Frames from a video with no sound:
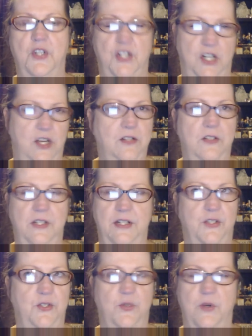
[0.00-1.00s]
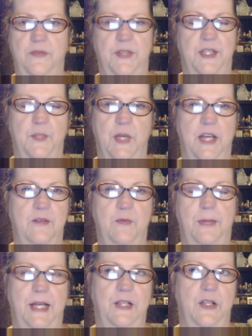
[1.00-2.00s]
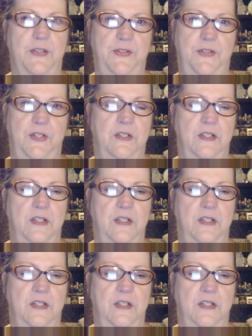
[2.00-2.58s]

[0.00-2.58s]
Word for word: chocolate is sort of at the bottom of my list.